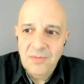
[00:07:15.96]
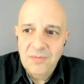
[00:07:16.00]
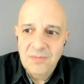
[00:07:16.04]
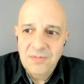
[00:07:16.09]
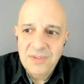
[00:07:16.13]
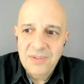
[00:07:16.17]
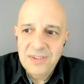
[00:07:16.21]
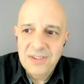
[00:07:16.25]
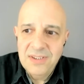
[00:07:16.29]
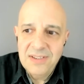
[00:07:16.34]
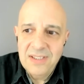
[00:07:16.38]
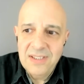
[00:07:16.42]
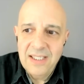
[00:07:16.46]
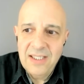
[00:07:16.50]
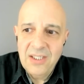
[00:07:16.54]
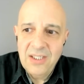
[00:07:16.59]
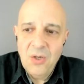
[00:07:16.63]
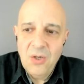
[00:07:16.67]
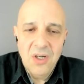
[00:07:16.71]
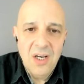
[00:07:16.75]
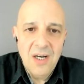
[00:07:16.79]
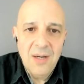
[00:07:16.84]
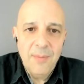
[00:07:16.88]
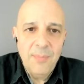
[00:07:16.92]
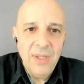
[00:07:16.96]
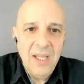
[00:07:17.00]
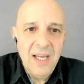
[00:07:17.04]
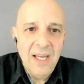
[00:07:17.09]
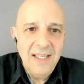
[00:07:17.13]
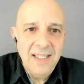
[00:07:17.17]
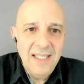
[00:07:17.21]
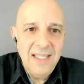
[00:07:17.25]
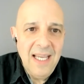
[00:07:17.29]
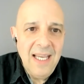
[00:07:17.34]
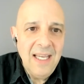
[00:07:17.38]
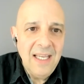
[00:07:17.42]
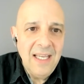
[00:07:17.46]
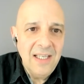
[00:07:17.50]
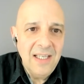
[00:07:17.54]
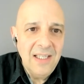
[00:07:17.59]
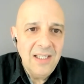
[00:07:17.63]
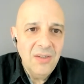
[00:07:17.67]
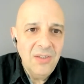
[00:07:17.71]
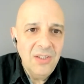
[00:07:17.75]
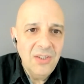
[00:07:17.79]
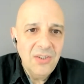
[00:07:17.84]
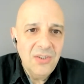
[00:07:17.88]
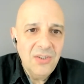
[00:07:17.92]
just like going on a blind date,
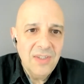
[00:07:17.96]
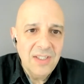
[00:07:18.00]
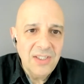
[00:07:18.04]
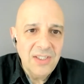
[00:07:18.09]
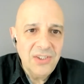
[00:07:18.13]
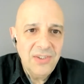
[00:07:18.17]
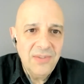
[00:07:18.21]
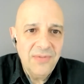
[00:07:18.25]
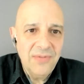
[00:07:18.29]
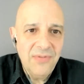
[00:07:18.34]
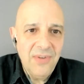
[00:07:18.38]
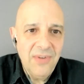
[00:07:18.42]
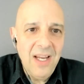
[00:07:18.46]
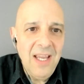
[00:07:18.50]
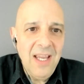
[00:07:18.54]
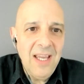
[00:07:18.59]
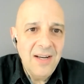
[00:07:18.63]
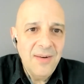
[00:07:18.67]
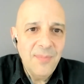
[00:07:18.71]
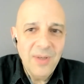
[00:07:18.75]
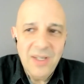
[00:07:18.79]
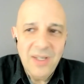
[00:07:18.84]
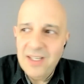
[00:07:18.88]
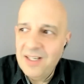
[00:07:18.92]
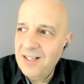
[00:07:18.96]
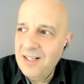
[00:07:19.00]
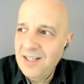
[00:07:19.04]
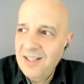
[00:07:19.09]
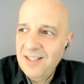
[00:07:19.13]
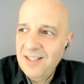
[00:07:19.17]
you trust your friend, but